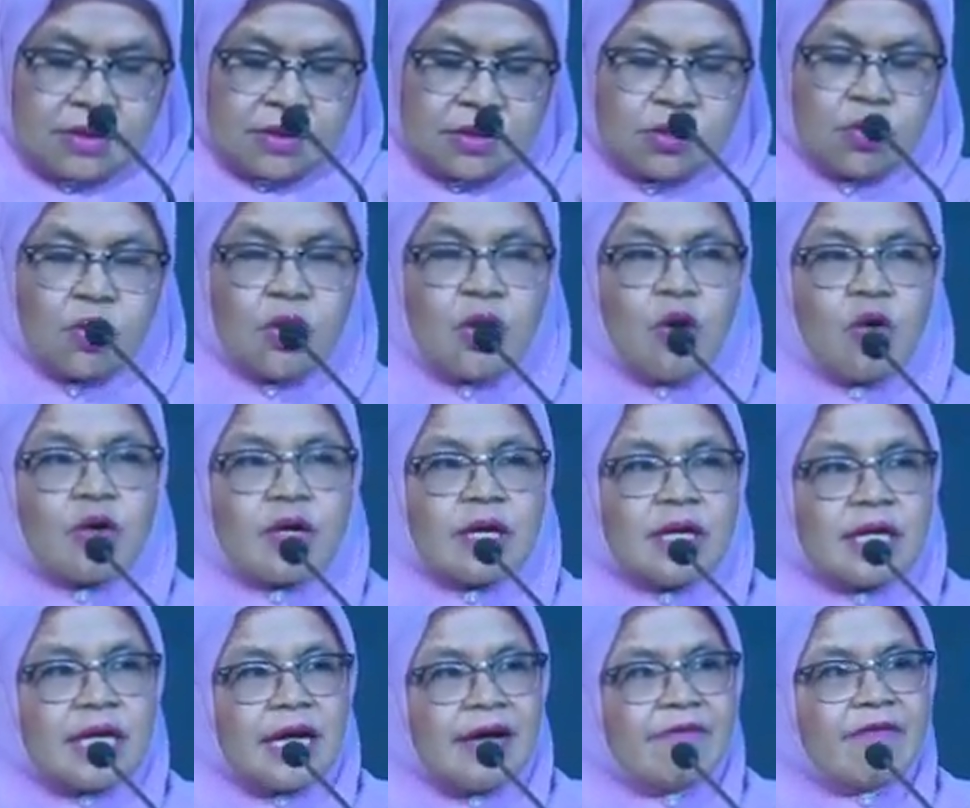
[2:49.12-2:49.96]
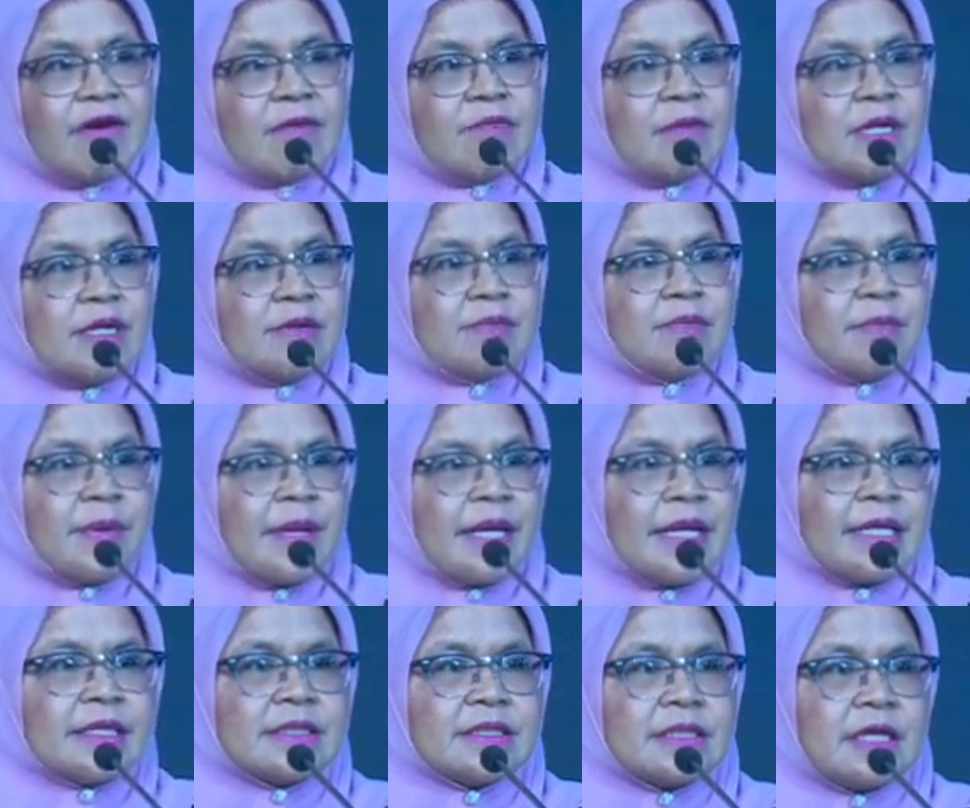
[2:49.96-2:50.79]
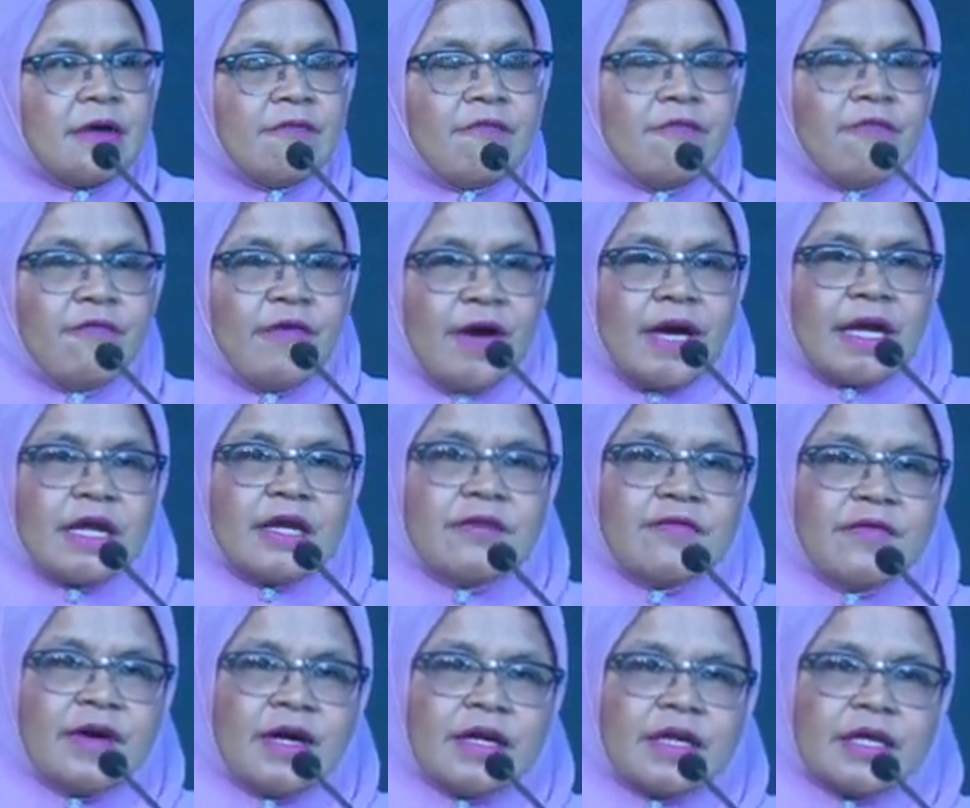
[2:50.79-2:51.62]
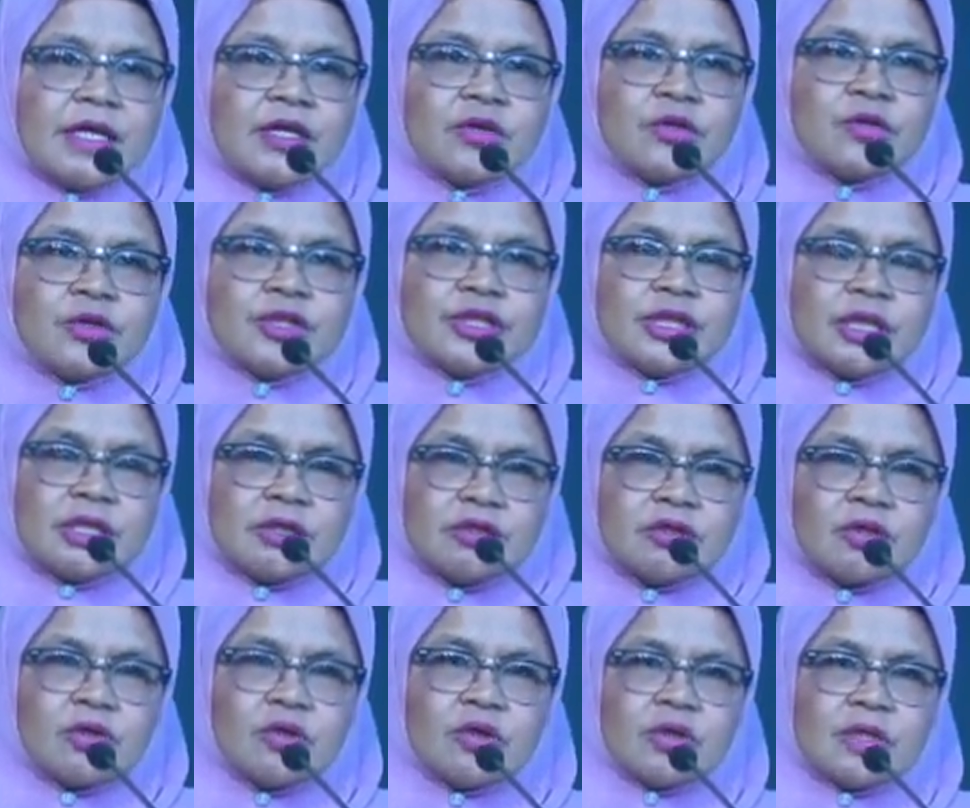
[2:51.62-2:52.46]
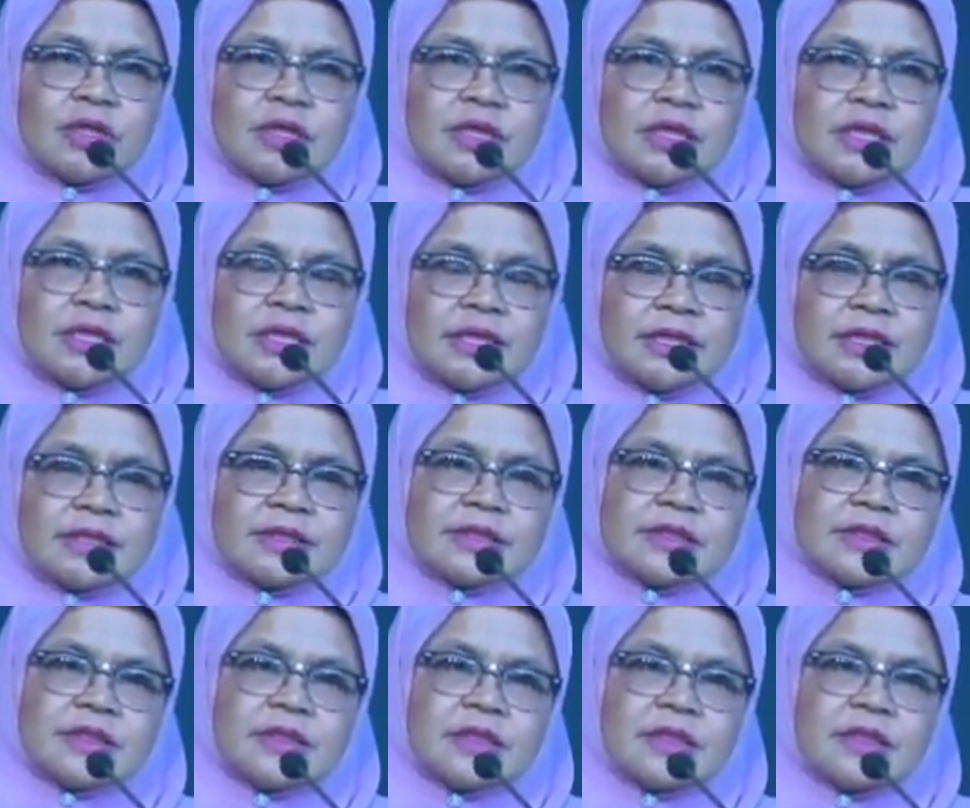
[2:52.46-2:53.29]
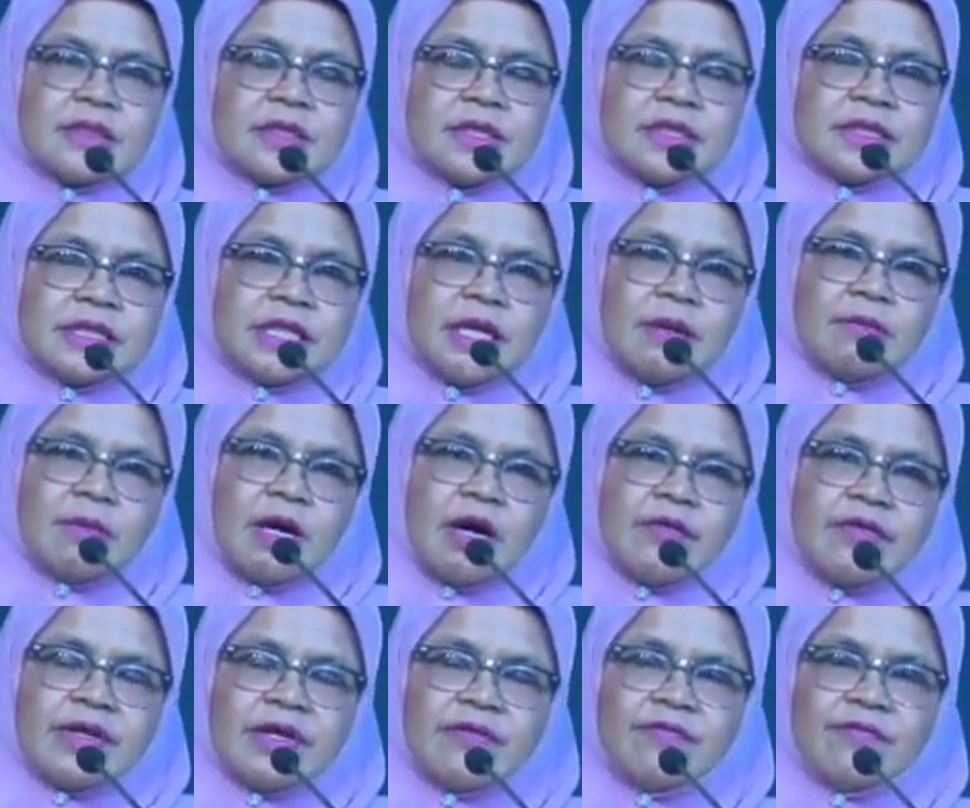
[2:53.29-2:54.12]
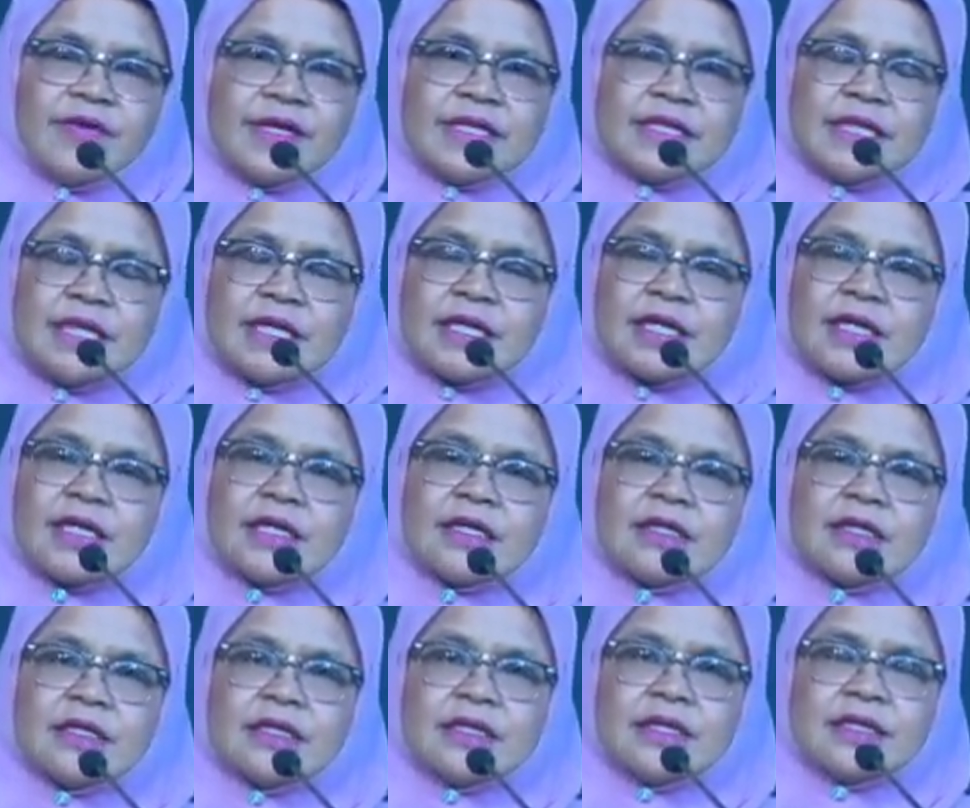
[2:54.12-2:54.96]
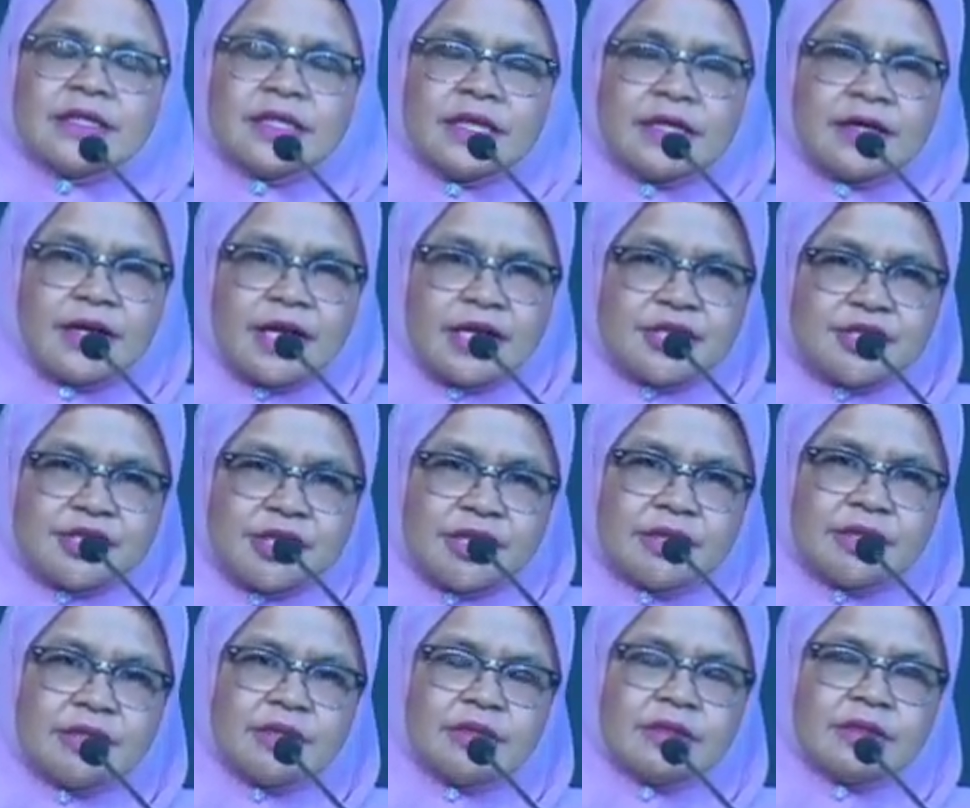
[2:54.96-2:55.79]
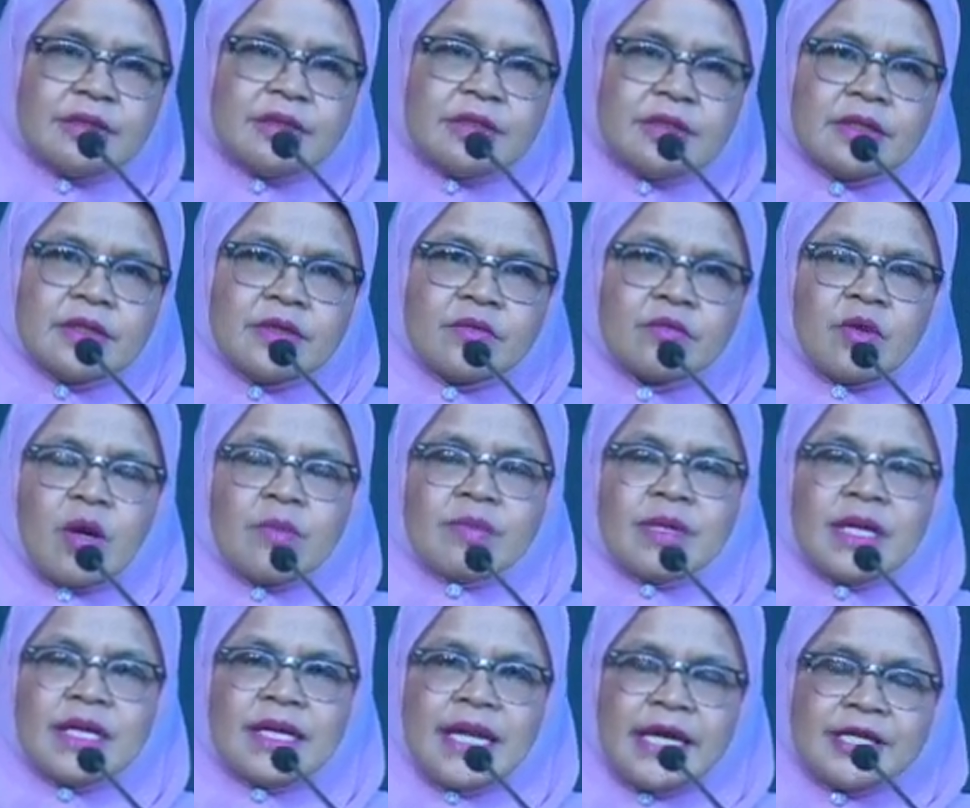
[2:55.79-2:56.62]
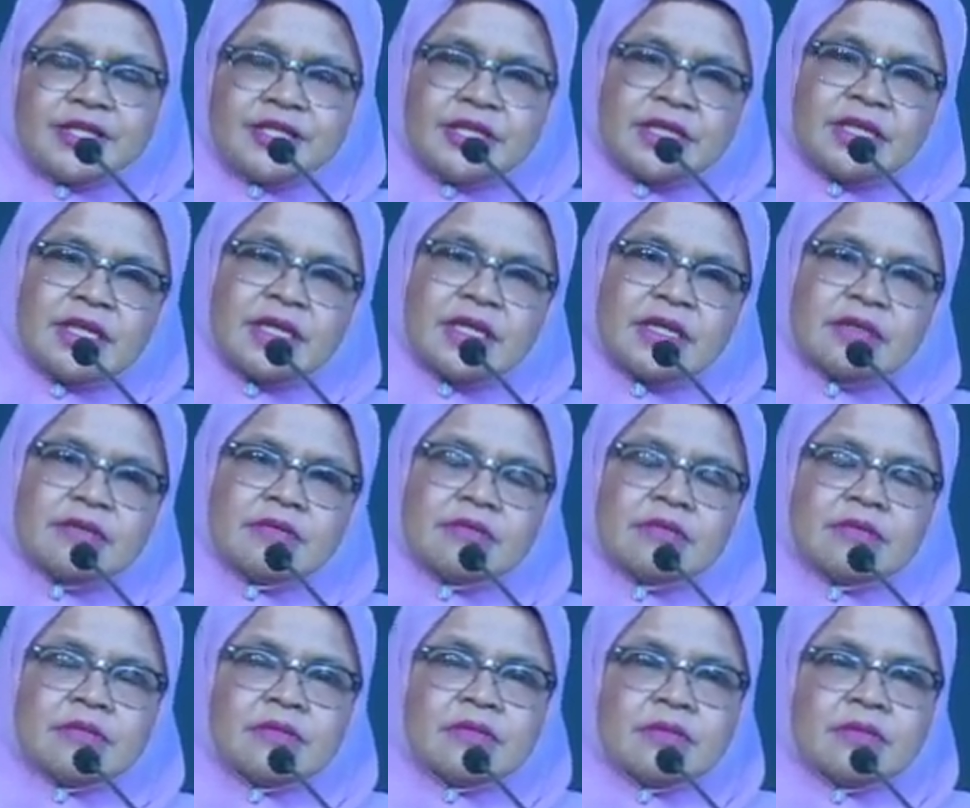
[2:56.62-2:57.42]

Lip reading: So local government plays a very, very crucial role in this, in terms of the vertical integration from the national,